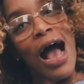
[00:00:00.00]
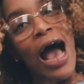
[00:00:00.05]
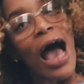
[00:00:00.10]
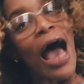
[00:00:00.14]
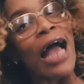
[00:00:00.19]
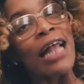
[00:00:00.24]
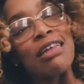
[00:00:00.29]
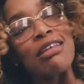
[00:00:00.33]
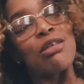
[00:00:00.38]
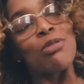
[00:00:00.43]

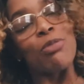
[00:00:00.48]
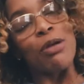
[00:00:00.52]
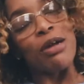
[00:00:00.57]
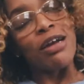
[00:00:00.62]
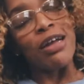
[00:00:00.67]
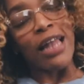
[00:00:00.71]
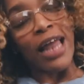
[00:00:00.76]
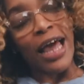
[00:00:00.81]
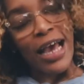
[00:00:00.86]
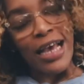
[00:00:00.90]
I just wear
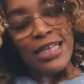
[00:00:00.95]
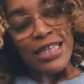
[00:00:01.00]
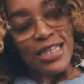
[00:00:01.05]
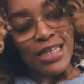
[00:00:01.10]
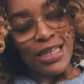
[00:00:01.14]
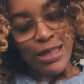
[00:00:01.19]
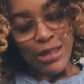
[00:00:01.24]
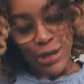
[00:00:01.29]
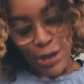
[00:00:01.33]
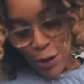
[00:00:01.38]

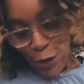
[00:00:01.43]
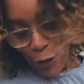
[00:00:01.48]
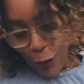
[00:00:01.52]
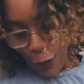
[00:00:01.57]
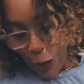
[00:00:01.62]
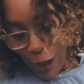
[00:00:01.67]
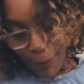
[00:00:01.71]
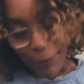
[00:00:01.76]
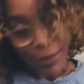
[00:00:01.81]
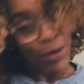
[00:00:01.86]
glasses,
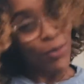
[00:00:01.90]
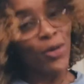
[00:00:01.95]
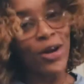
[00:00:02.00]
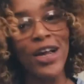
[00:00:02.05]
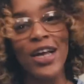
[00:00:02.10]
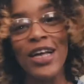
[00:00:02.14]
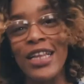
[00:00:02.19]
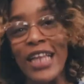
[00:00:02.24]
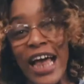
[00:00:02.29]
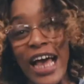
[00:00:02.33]
y'all. I've been
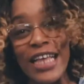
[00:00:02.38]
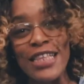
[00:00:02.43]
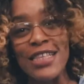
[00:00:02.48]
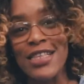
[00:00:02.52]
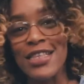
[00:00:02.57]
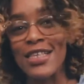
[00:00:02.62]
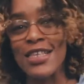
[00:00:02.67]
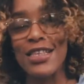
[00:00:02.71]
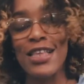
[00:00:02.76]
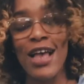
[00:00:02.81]
wearing
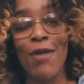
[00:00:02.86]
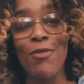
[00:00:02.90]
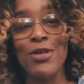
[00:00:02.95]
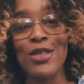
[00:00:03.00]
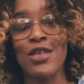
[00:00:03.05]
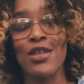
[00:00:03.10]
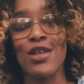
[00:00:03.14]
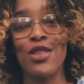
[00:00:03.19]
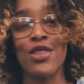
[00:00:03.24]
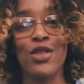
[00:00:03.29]
glasses since I
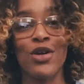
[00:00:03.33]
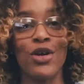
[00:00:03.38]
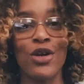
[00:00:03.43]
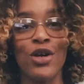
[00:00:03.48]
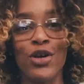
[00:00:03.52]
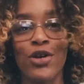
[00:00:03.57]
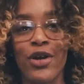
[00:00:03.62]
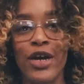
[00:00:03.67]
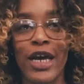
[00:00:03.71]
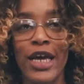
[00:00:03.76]
was in the
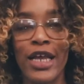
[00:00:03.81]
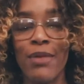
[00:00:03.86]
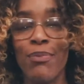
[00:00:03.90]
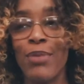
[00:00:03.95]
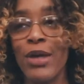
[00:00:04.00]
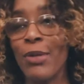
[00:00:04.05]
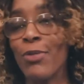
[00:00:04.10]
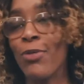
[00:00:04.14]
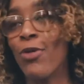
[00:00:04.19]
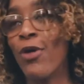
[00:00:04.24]
third grade, and
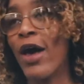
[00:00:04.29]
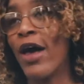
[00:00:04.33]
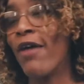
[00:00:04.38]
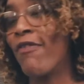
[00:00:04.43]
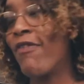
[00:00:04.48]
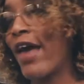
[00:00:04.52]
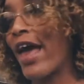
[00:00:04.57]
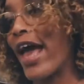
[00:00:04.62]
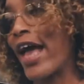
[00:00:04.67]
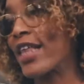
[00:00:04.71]
people
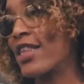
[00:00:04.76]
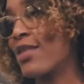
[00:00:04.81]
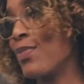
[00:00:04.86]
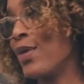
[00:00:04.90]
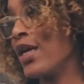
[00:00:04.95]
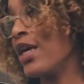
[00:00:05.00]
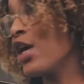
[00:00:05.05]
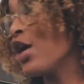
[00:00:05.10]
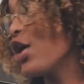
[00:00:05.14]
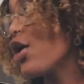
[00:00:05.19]
have asked
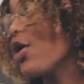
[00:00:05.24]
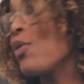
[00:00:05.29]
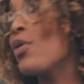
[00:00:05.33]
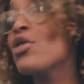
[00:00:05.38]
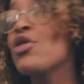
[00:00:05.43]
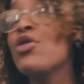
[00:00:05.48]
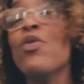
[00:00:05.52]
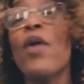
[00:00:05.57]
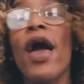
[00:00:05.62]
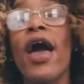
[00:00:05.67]
me,
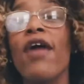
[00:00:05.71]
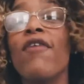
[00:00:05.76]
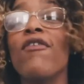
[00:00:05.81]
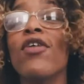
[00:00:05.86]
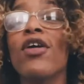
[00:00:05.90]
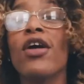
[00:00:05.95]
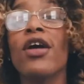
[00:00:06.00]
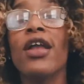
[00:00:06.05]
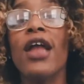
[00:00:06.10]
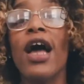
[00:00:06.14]
would you
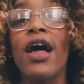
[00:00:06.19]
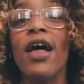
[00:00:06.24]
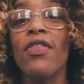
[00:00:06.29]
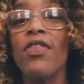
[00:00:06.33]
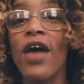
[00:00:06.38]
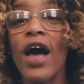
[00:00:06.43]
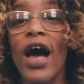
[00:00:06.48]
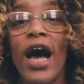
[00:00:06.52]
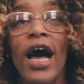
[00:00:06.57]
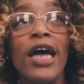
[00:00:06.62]
ever get out
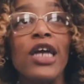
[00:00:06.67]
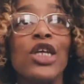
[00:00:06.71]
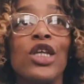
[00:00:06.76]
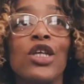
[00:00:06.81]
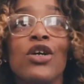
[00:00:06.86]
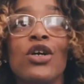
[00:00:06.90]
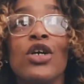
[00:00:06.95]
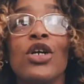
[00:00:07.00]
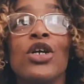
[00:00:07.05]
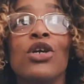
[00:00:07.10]
the eye
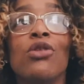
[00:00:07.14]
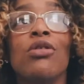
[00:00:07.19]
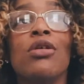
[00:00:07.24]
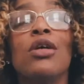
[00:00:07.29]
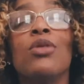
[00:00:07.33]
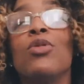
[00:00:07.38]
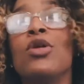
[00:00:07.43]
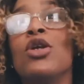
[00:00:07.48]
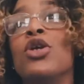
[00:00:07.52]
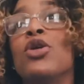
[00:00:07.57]

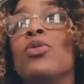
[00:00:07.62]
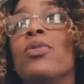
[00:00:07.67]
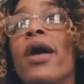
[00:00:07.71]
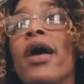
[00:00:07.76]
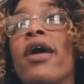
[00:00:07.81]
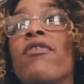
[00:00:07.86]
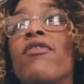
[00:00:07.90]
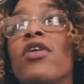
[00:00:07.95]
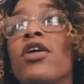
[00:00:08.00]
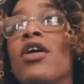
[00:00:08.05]
surgery? Would you
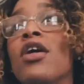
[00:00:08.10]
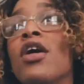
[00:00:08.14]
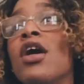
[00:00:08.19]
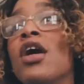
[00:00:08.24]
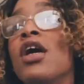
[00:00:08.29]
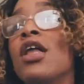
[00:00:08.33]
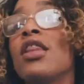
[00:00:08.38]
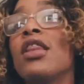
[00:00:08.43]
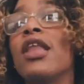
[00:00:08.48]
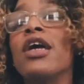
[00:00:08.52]
ever,
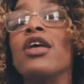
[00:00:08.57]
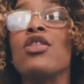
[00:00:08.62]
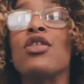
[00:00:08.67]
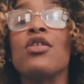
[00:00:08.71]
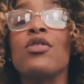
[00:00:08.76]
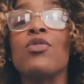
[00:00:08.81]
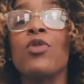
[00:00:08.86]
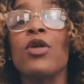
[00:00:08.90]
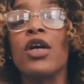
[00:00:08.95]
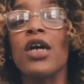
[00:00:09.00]
like,
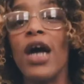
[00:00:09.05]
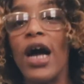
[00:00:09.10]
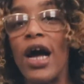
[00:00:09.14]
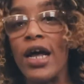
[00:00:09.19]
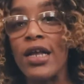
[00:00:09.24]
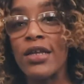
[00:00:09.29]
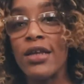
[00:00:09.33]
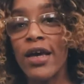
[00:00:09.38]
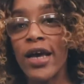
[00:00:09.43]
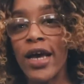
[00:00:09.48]
just wear
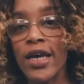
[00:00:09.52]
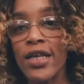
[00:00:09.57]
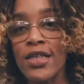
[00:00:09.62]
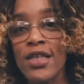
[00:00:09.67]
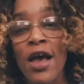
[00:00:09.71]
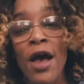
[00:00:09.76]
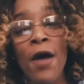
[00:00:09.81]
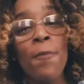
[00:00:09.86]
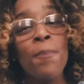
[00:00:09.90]
contacts?